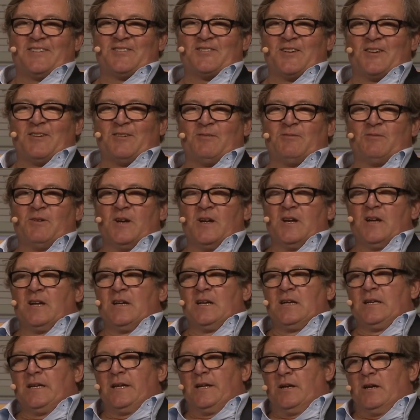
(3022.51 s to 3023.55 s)
So,
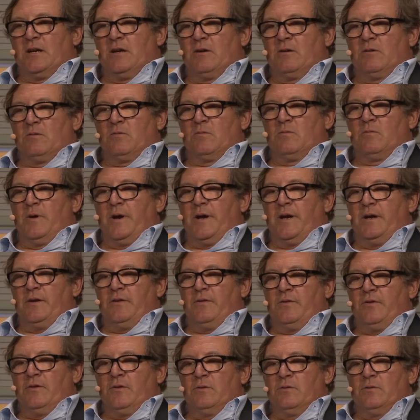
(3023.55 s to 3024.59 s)
you know, we
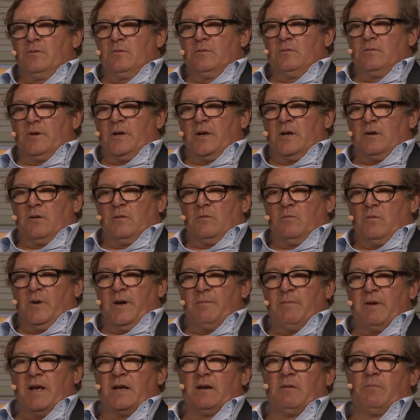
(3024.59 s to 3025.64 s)
do, you know,
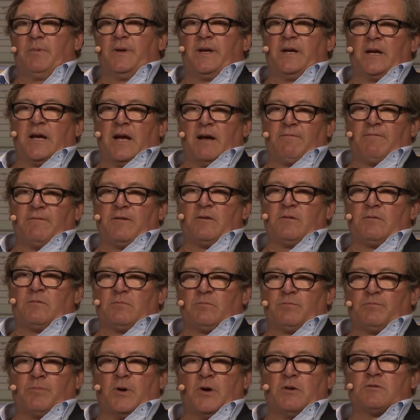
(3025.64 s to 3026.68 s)
we made a big effort
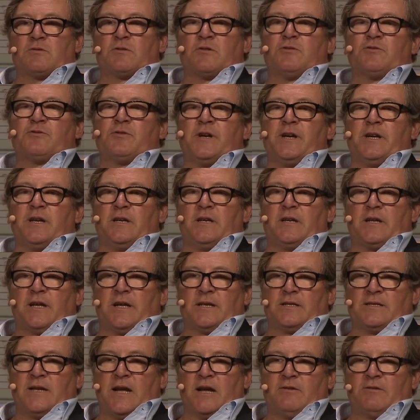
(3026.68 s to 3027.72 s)
post Katrina to
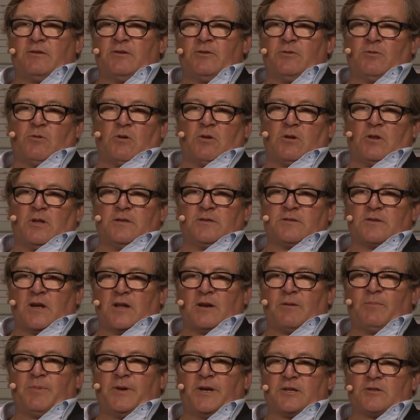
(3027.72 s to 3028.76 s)
get down to New Orleans
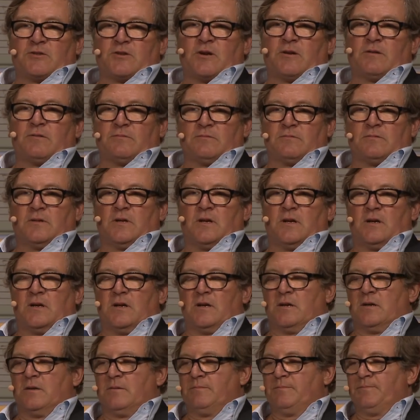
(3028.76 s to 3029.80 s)
on a picture.
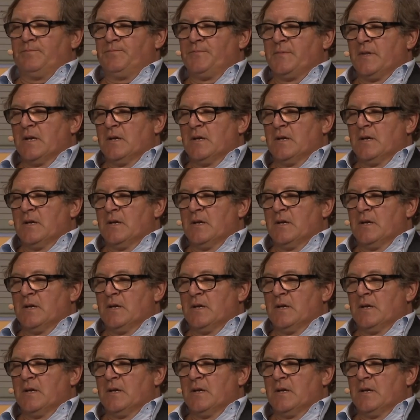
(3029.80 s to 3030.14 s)
Um,